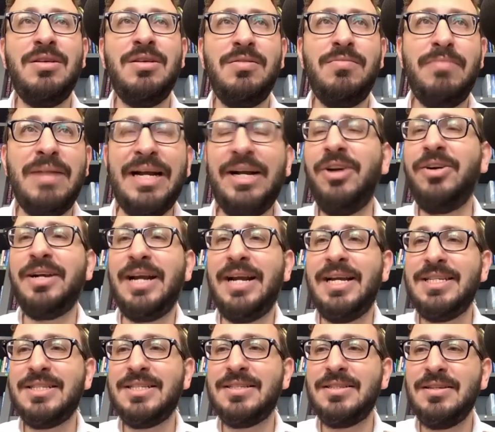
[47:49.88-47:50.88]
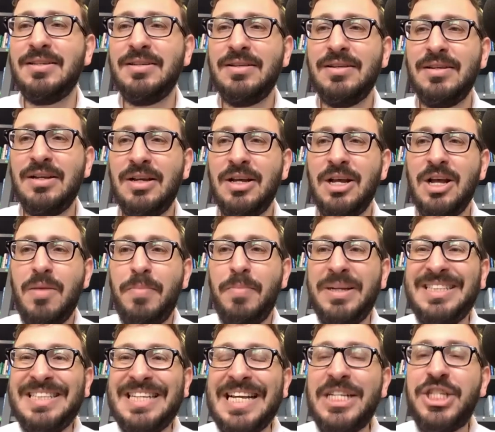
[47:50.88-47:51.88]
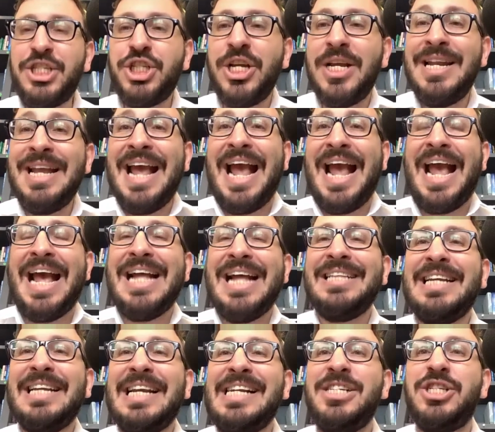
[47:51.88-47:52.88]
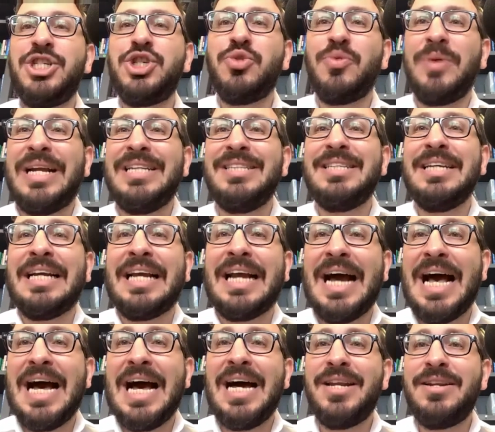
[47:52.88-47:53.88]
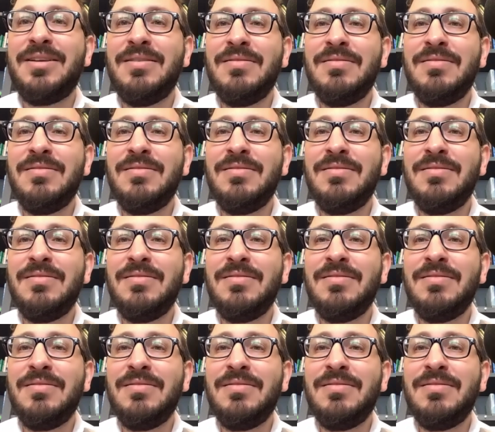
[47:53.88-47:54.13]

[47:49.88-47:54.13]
Make our case. Petition and entreat God